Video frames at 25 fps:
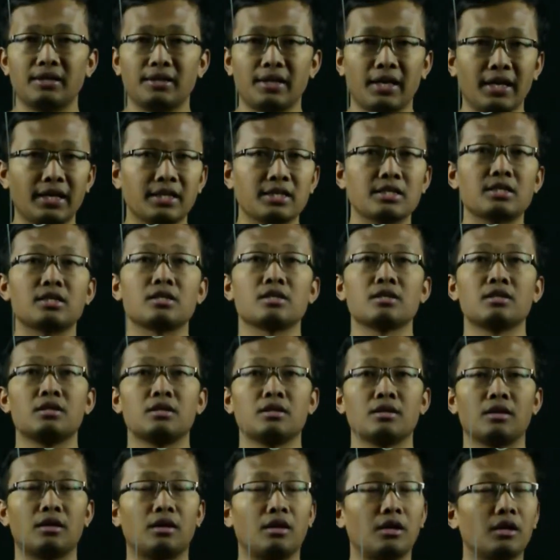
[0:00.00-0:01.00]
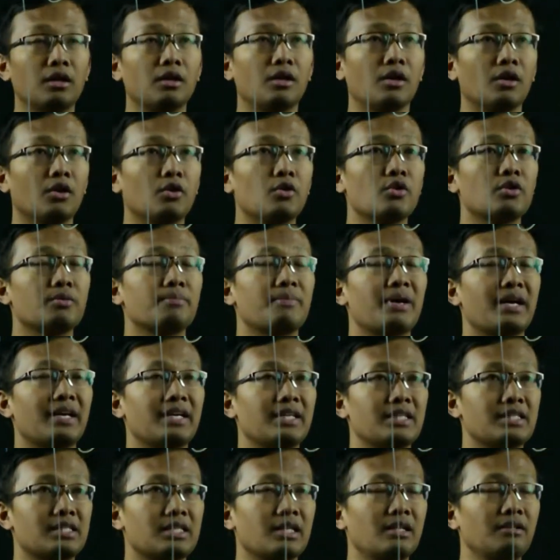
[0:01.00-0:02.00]
x all alone by
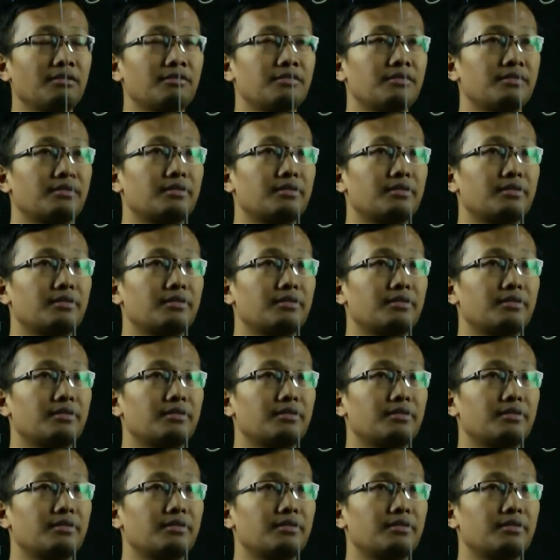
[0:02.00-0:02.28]
itself